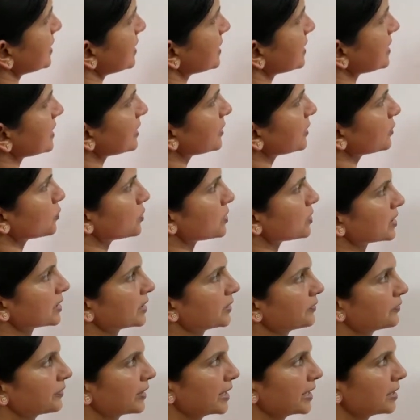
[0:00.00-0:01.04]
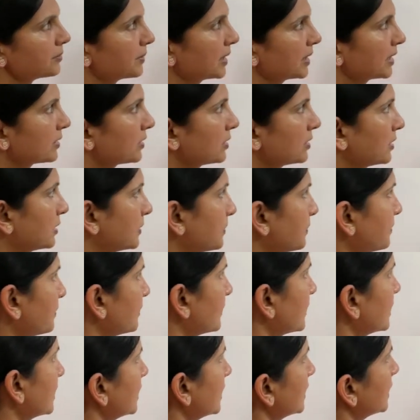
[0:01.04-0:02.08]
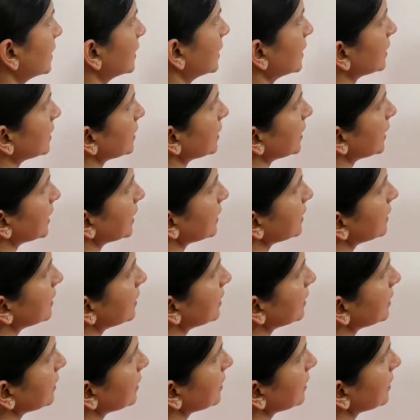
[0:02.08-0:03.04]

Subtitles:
is a user defined method. Then